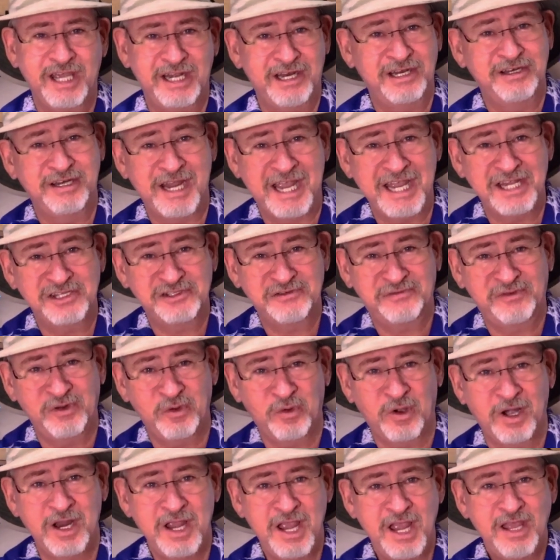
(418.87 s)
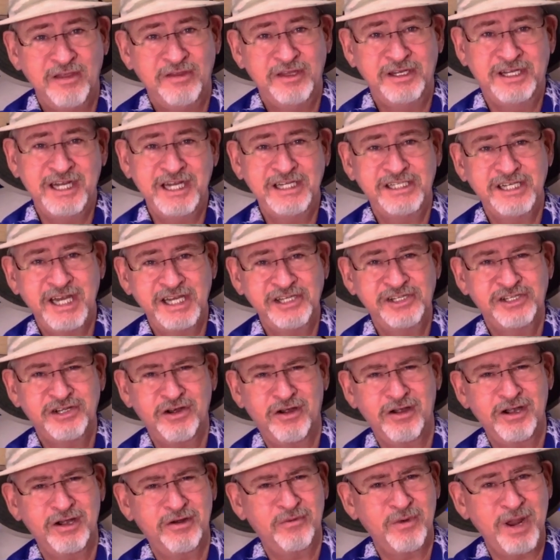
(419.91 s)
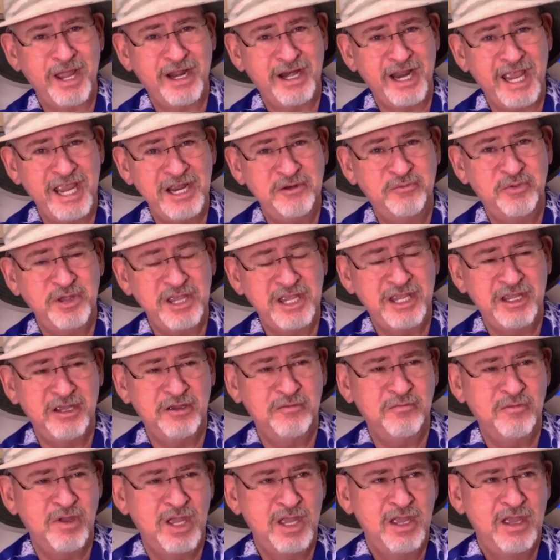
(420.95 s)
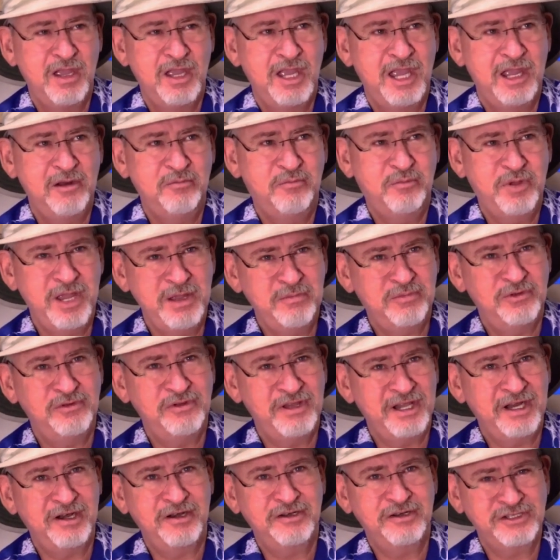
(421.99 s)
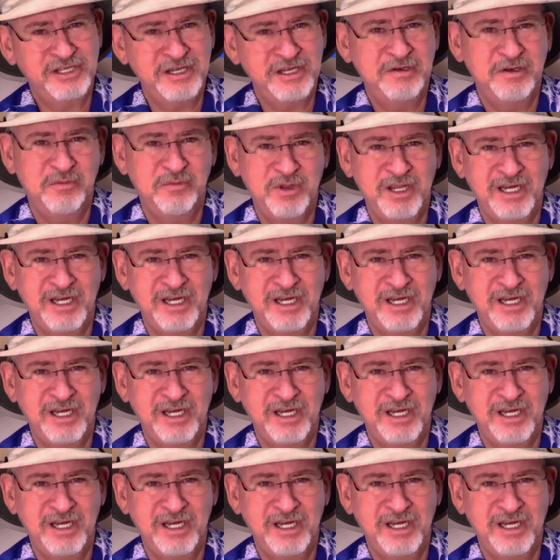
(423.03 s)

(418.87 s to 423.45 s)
and a dance floor. The DJ started around 8 p.m. and people there seemed to